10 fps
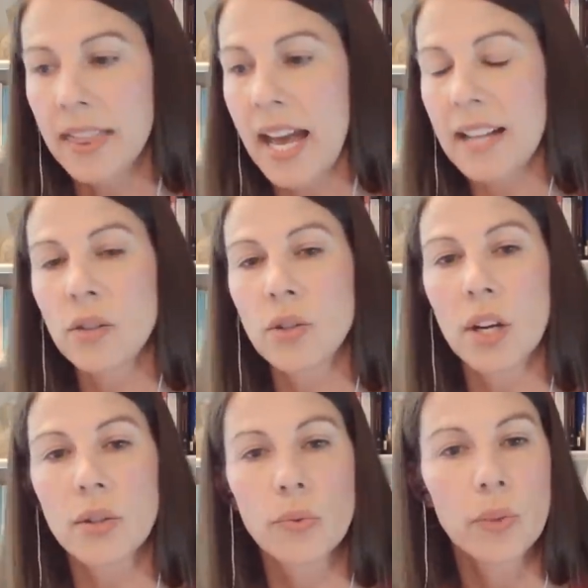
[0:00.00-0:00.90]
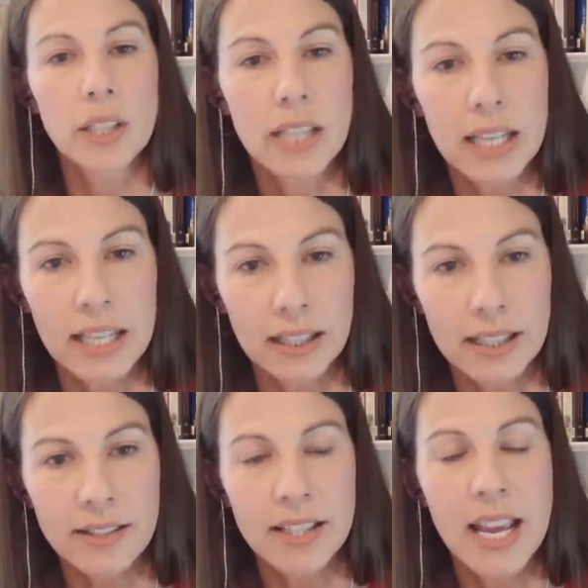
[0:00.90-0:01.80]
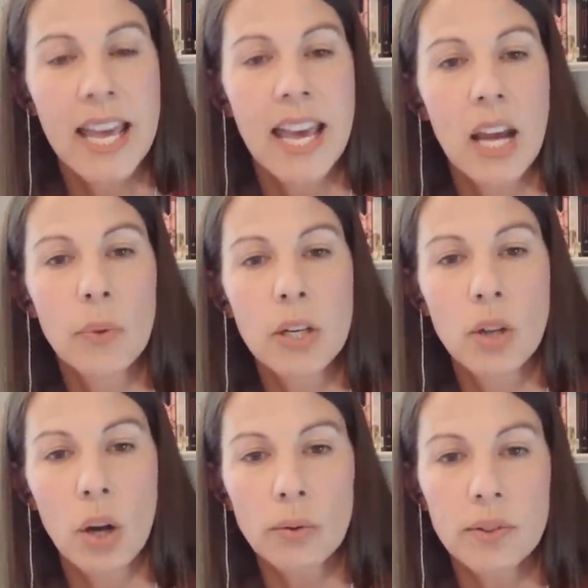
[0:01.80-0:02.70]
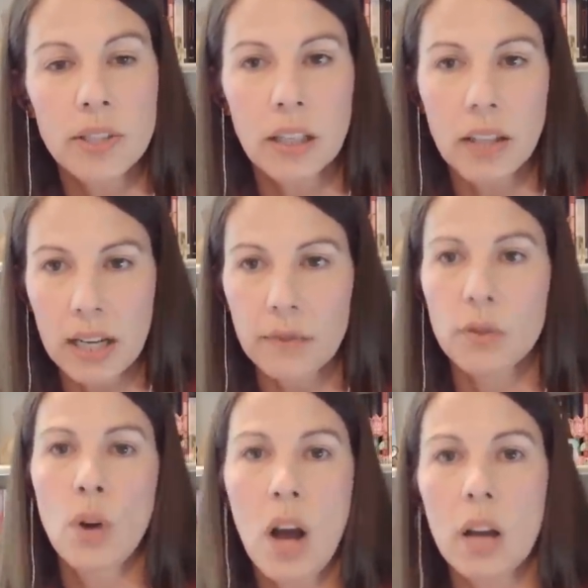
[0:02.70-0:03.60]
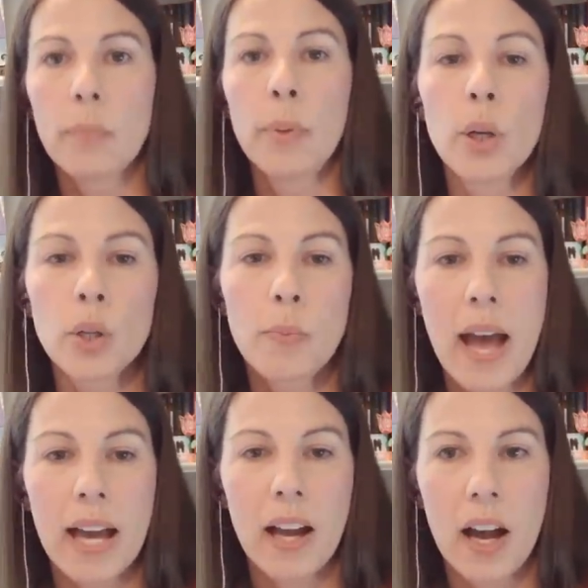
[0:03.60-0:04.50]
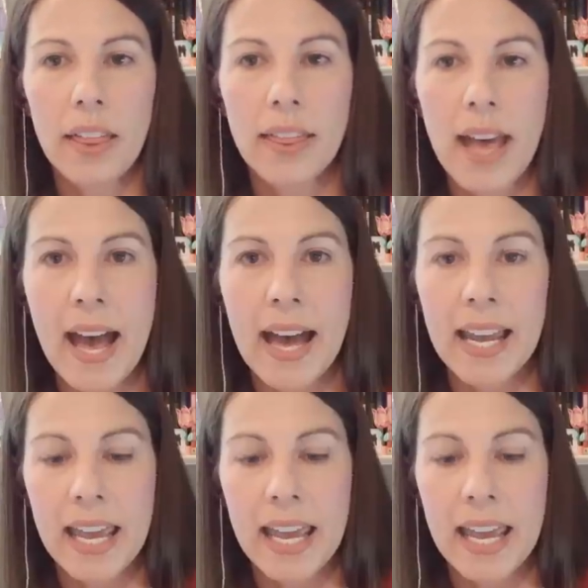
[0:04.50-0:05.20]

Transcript: That's just ridiculous. And we don't see a lot of strong pushback on that.